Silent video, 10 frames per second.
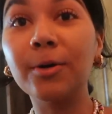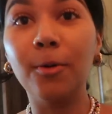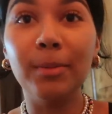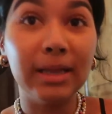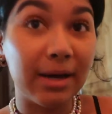I
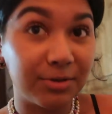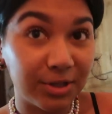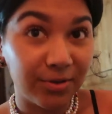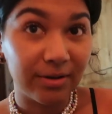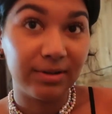will be
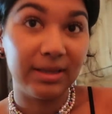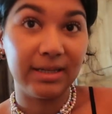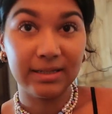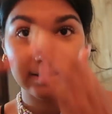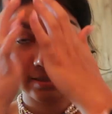lounging around in
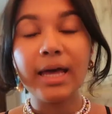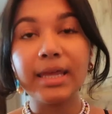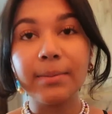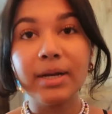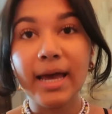this. I
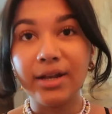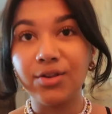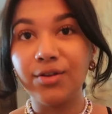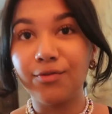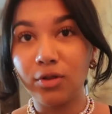think I'm going to
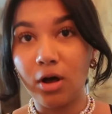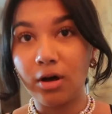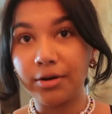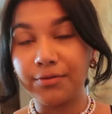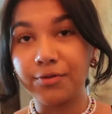end the
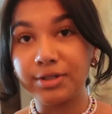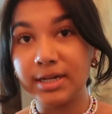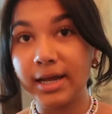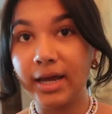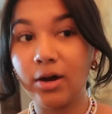vlog for
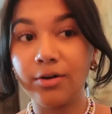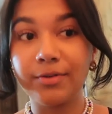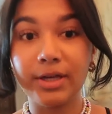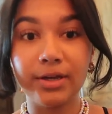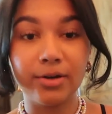today off
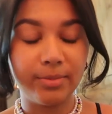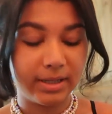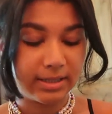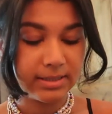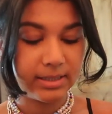here
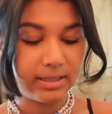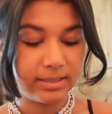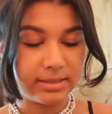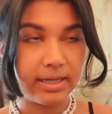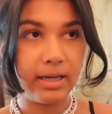because it
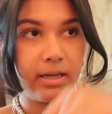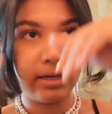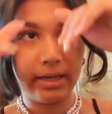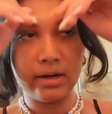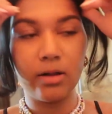is
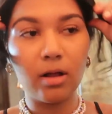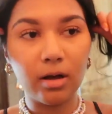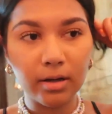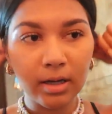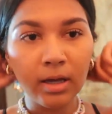8 o'clock.